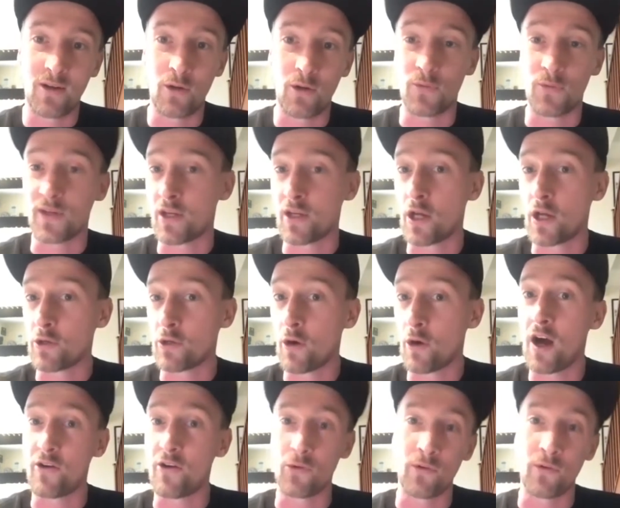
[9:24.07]
Or if you know you
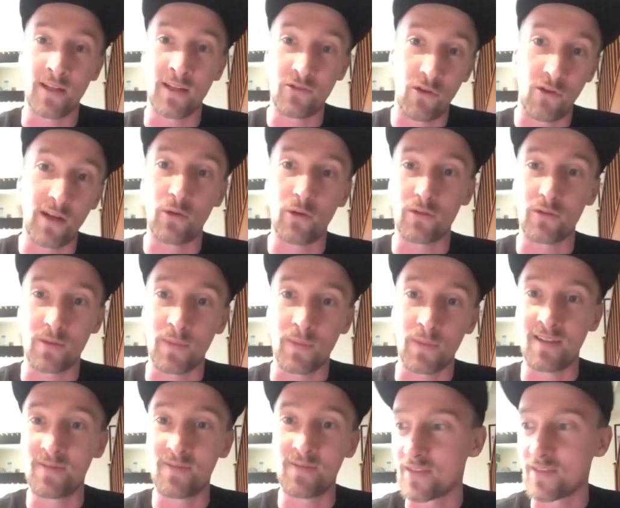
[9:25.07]
are annoying, try not to be.